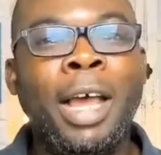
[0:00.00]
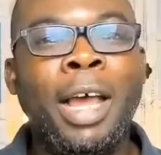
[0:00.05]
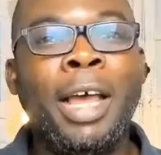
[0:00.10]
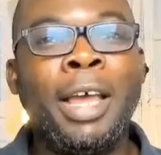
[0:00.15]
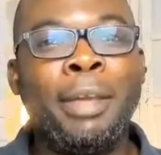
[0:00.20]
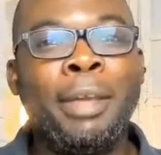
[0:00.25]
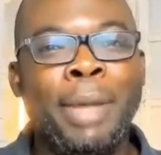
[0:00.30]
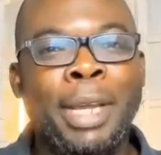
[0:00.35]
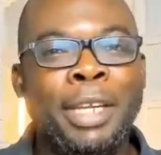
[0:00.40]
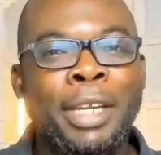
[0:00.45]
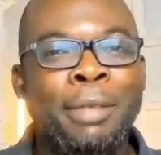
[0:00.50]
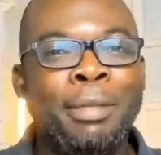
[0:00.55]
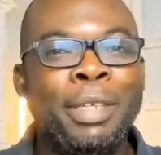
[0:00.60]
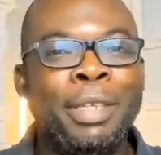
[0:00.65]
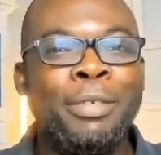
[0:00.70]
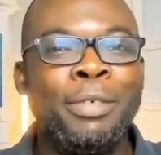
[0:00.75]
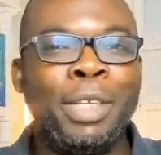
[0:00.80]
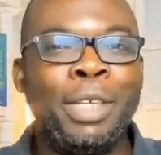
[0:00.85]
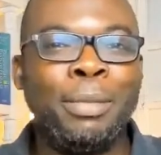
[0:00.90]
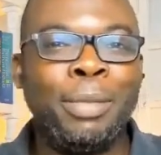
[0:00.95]
Hi, my name
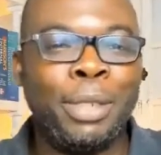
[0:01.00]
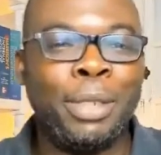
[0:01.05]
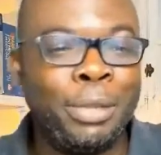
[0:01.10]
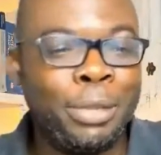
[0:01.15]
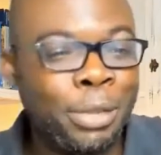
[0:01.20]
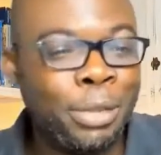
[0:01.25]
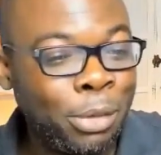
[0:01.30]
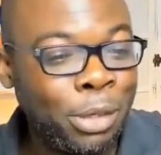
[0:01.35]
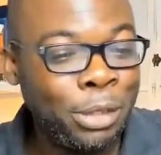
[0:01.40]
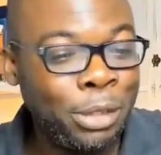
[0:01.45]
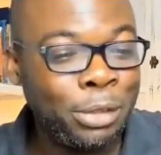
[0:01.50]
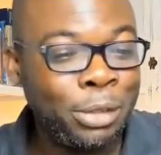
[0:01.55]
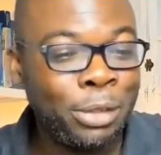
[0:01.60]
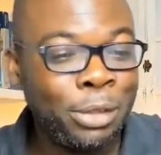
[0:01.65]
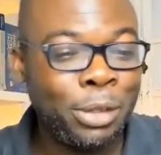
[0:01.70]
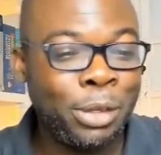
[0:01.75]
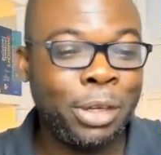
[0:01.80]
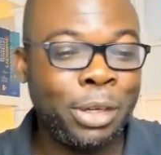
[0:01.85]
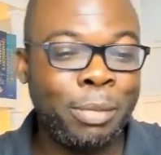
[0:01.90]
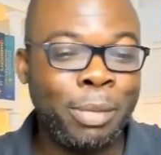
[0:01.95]
is Philip. I'm going
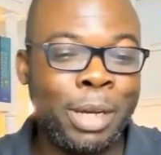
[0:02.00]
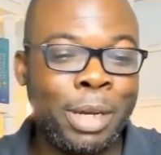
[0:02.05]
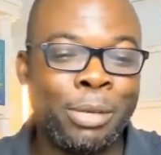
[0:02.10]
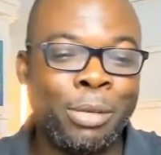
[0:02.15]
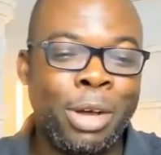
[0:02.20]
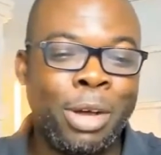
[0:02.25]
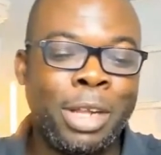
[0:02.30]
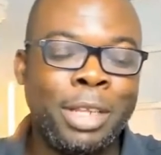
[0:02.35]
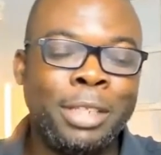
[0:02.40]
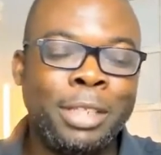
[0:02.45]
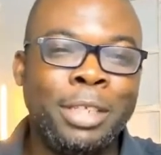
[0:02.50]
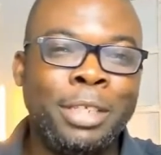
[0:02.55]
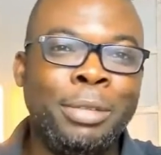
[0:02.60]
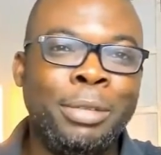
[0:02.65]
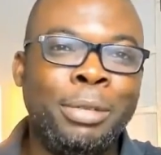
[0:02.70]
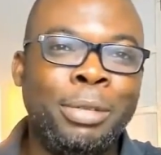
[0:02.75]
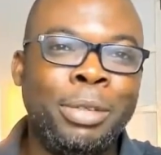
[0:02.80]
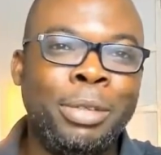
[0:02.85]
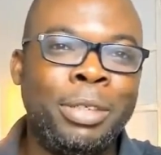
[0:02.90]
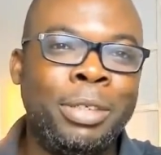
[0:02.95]
to talk about
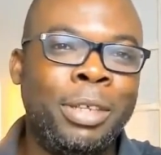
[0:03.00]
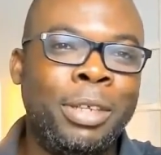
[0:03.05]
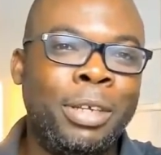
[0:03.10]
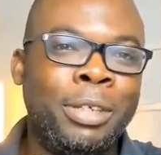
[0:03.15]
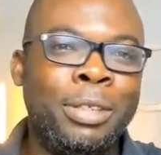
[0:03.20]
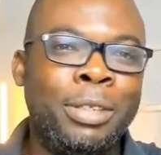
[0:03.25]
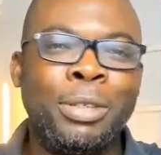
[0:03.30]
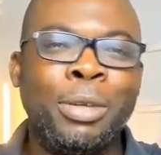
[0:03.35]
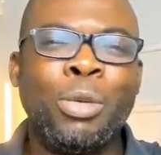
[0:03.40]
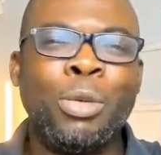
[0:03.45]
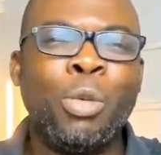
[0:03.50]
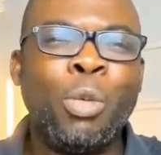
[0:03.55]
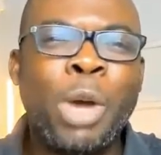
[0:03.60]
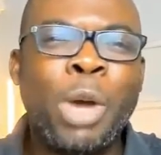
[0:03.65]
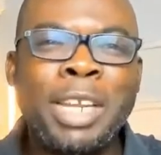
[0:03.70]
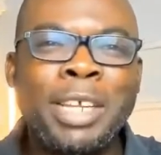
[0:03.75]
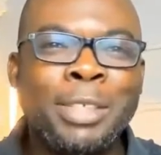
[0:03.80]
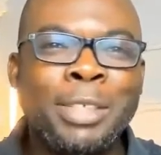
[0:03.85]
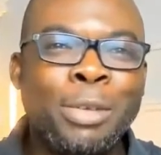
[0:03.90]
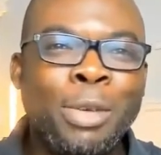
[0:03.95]
qualitative research. So,
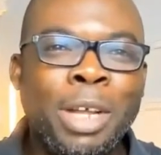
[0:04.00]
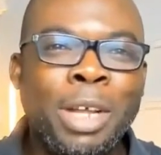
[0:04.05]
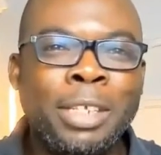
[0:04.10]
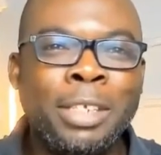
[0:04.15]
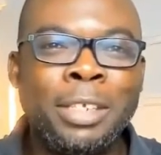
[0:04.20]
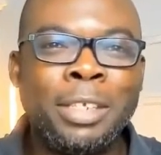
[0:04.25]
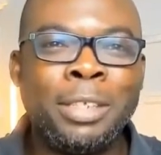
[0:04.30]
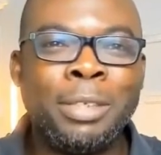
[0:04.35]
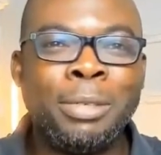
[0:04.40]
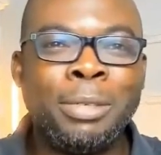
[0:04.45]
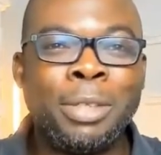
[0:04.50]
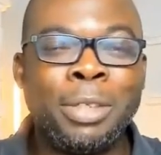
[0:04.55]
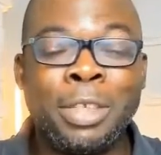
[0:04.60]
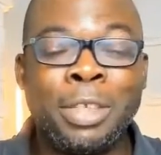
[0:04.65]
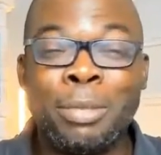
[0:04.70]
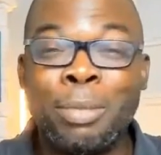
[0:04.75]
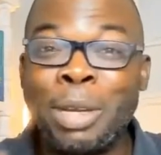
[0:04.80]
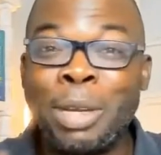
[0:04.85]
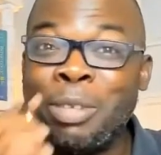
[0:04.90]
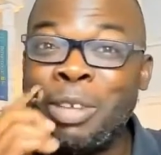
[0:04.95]
what is qualitative
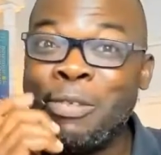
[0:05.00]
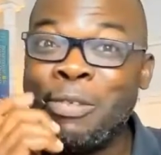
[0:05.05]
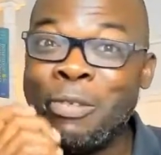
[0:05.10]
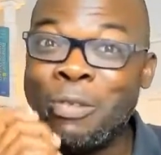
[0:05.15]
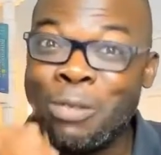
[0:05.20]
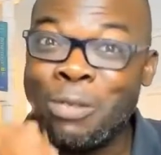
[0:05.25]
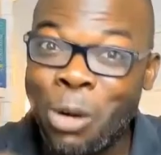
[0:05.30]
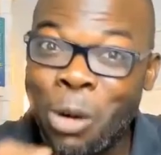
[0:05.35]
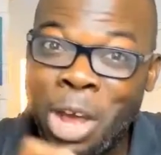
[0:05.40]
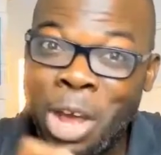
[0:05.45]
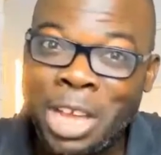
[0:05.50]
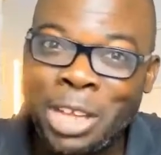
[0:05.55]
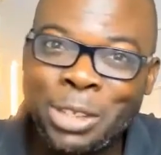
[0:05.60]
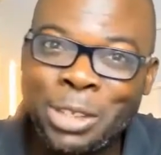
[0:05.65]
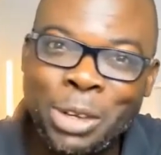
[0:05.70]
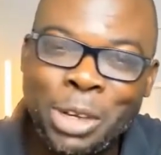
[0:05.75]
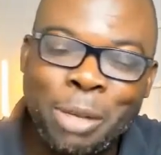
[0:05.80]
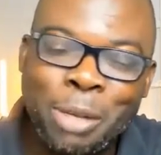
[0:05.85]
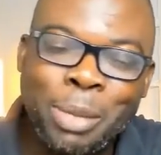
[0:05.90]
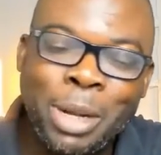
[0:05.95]
research? But before
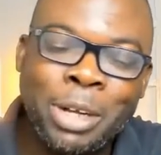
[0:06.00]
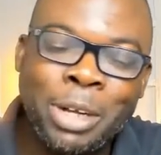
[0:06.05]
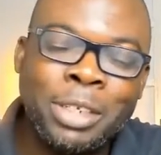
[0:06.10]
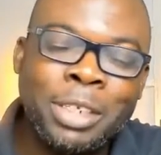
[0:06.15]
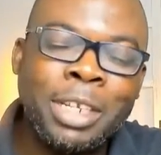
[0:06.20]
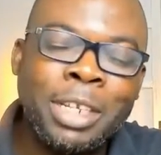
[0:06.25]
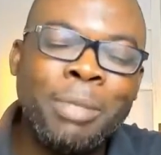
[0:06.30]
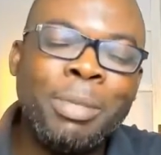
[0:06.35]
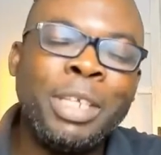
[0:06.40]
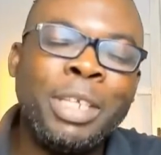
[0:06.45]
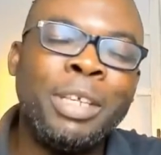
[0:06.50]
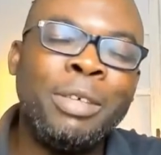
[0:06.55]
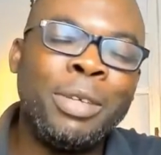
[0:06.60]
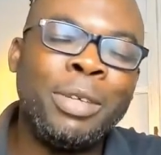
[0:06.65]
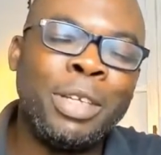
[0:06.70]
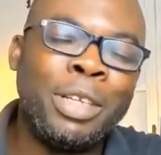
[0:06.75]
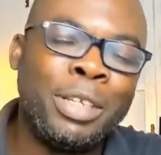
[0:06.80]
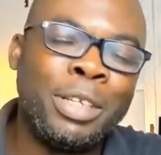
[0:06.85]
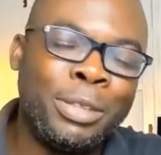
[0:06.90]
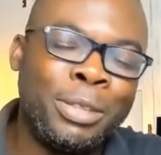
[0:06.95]
I talk about it, let me
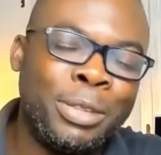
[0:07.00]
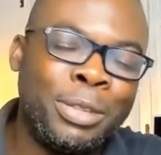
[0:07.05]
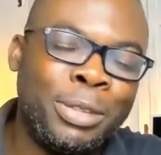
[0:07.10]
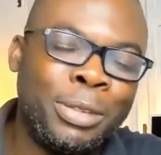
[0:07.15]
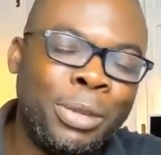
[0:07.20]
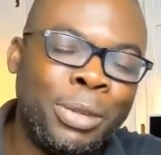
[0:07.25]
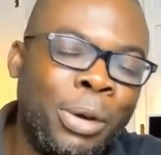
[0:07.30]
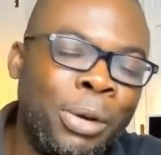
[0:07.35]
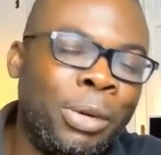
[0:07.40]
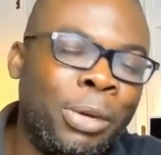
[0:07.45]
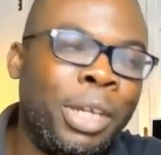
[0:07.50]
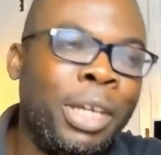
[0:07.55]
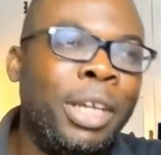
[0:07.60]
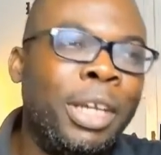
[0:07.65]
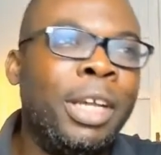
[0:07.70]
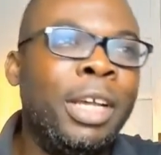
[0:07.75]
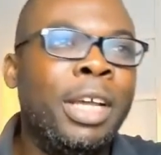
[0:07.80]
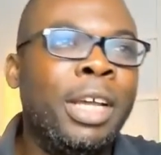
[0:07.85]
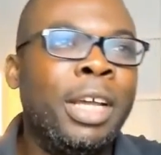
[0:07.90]
give you a little story.